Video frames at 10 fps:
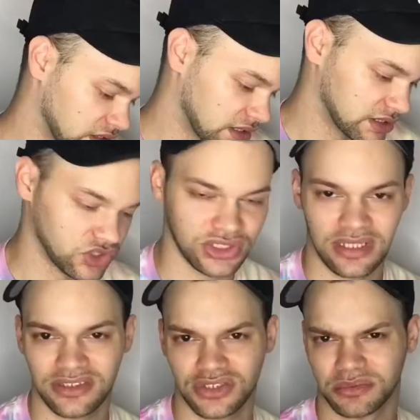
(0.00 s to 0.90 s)
Because you said
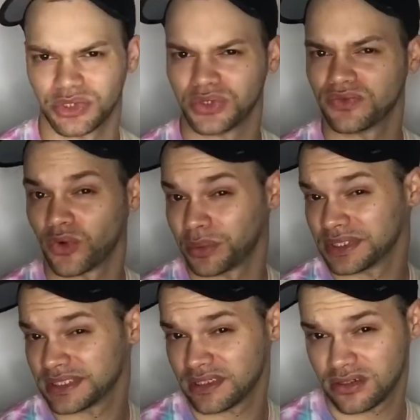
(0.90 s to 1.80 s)
there's some new
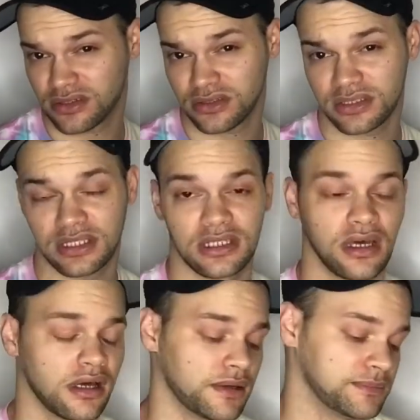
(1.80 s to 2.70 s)
formulas in here.
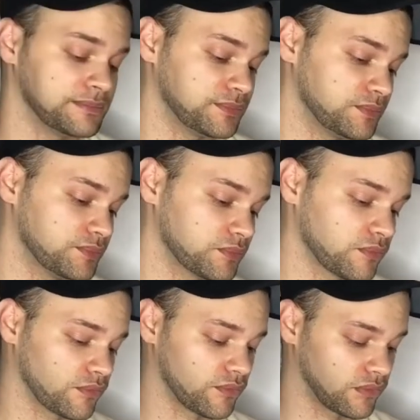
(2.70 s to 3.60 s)

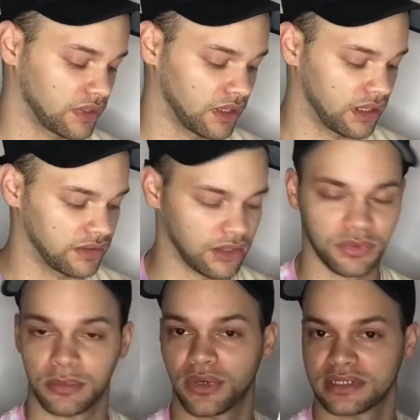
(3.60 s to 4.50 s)
I think
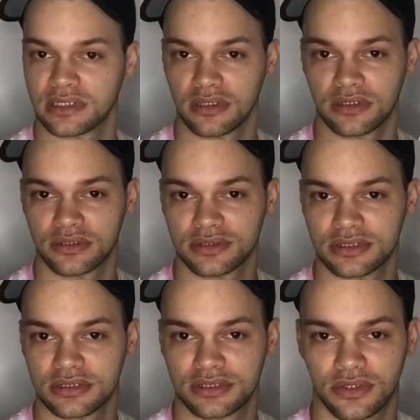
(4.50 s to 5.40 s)
the pressed glitters,
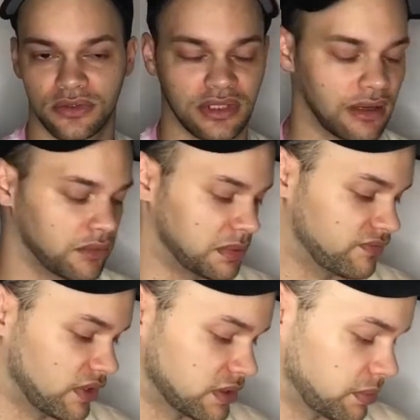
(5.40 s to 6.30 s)
so that would be
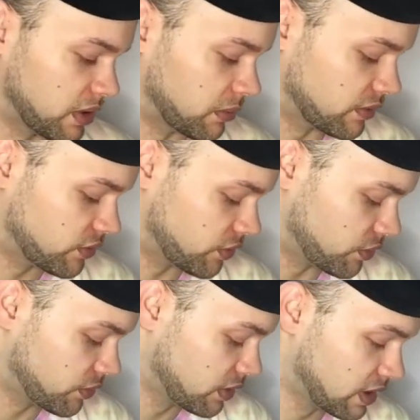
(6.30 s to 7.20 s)
fun to play with too.
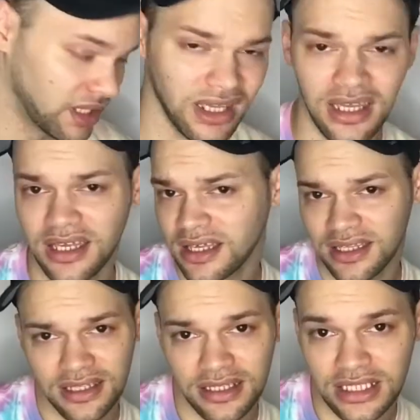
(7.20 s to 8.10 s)

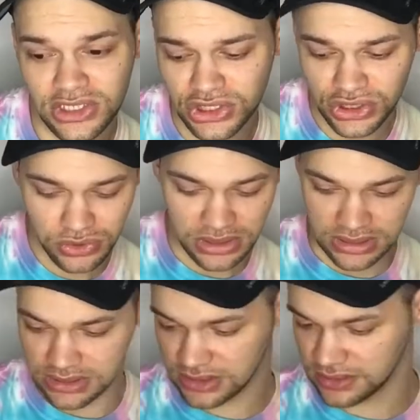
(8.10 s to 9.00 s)
Let's just do
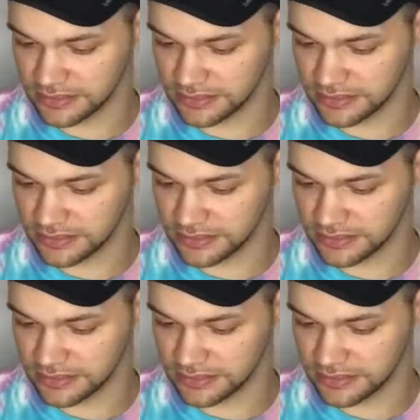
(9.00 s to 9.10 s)
this.